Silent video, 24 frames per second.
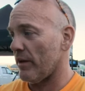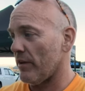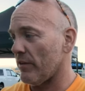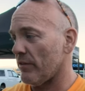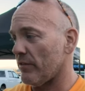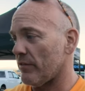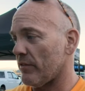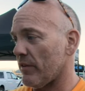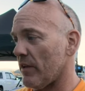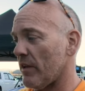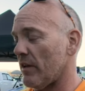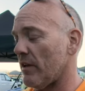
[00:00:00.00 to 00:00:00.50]
It
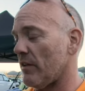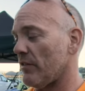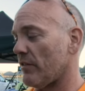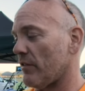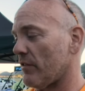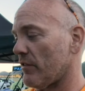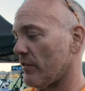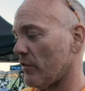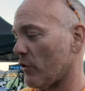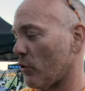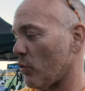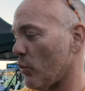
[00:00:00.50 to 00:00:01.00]
is
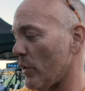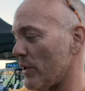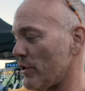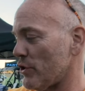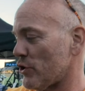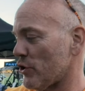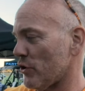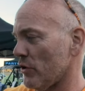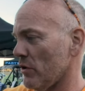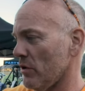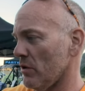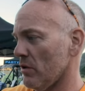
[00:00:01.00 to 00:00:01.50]
a
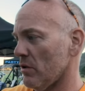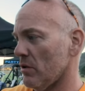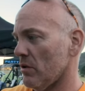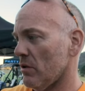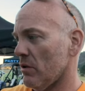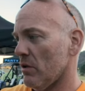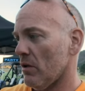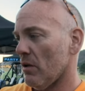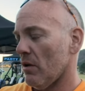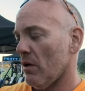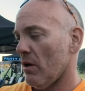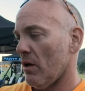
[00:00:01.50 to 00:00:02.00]
sequential
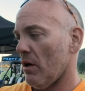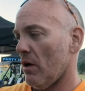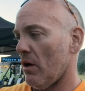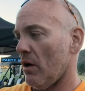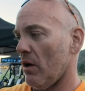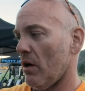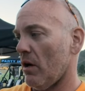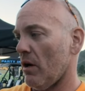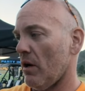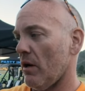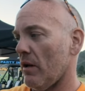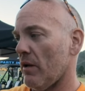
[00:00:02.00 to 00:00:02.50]

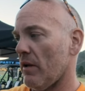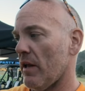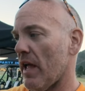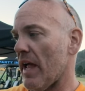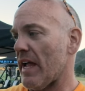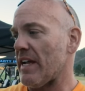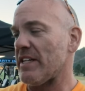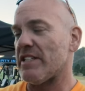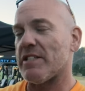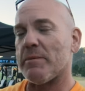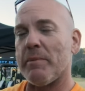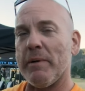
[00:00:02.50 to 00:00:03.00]

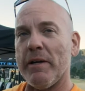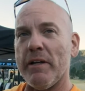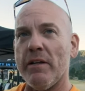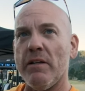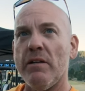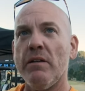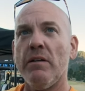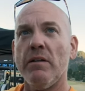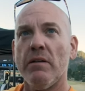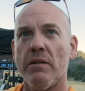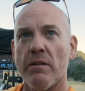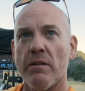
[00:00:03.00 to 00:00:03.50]
8-speed.